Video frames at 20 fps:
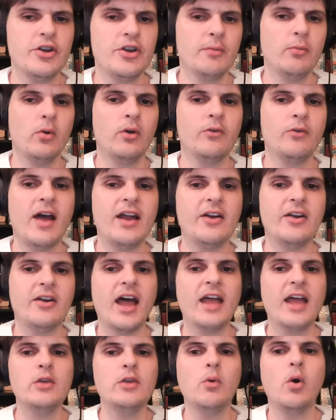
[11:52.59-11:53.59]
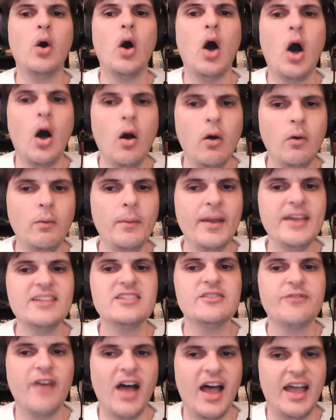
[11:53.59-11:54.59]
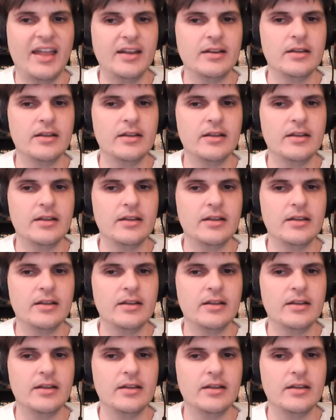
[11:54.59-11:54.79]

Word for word: number one ride or die, you will always find